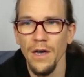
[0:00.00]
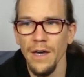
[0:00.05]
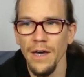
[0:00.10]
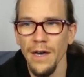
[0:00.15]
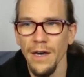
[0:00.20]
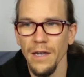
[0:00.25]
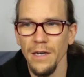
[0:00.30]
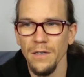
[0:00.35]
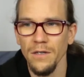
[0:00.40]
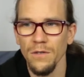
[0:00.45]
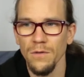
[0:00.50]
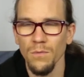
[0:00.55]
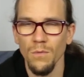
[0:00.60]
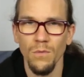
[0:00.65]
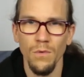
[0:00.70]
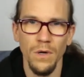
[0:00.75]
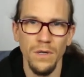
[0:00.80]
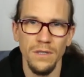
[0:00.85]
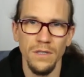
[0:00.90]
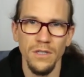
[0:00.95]
and
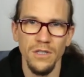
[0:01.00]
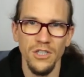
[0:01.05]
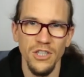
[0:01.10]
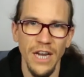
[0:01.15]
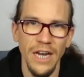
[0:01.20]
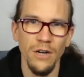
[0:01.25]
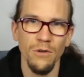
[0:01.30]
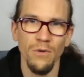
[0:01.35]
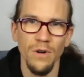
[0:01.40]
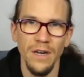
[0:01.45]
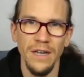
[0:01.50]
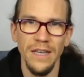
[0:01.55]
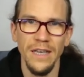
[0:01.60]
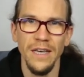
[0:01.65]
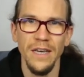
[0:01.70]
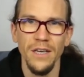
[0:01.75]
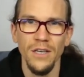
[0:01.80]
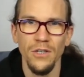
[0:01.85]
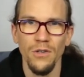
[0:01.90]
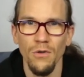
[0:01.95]
what's
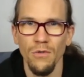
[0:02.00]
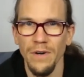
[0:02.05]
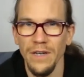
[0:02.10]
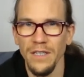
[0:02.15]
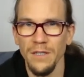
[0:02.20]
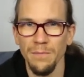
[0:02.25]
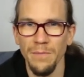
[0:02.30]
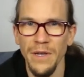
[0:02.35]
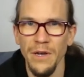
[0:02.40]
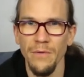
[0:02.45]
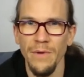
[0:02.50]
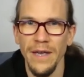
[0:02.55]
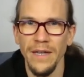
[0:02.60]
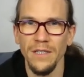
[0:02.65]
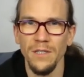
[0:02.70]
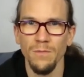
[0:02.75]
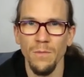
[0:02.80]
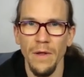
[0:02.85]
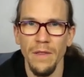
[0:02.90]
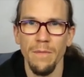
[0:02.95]
generally your
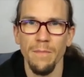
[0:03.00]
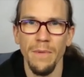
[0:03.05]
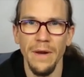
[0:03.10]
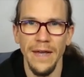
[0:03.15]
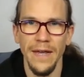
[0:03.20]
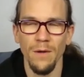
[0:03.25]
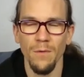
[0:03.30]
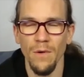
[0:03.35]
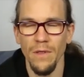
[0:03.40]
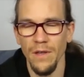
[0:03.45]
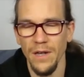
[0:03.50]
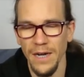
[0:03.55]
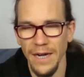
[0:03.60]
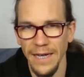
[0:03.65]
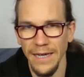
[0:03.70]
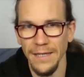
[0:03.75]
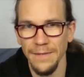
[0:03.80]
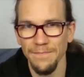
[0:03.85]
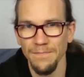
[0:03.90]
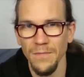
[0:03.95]
experience with playing with a
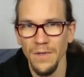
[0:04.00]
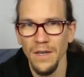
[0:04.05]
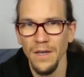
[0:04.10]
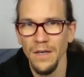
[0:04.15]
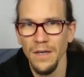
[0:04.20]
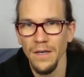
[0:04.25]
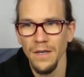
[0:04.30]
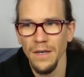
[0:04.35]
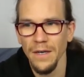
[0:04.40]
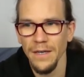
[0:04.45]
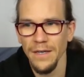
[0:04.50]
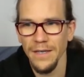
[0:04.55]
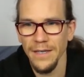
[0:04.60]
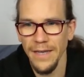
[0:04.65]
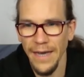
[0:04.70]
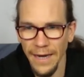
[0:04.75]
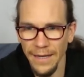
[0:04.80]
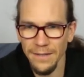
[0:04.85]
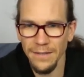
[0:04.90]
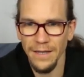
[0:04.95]
click?
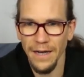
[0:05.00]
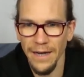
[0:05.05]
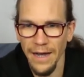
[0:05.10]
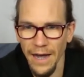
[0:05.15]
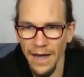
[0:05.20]
Yes, I